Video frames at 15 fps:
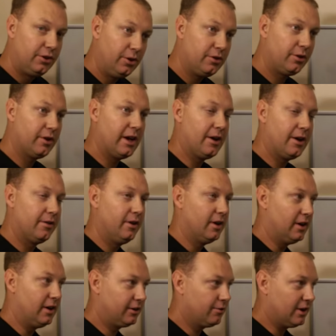to the ground
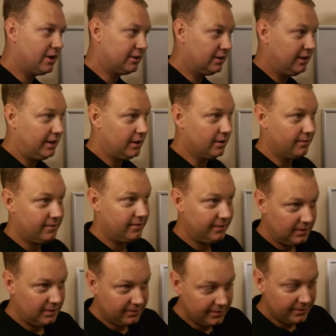uncorrected here at
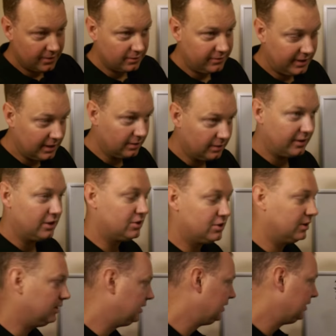5,500 feet elevation?